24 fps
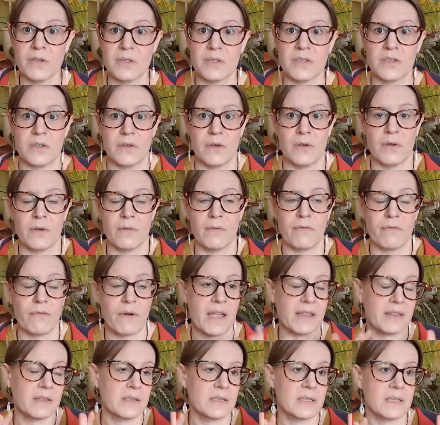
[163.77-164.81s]
so
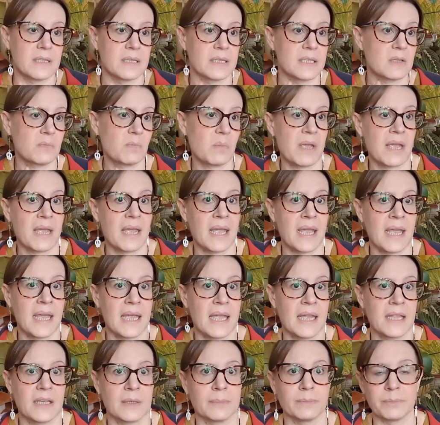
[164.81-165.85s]
France and
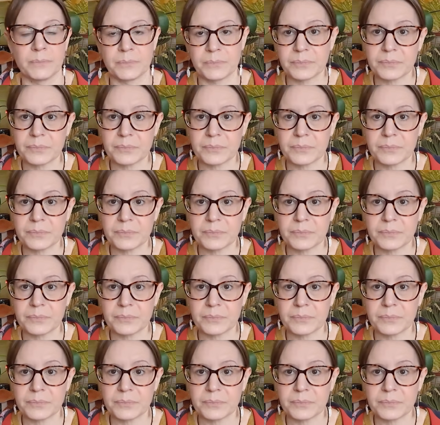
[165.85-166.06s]
Spain and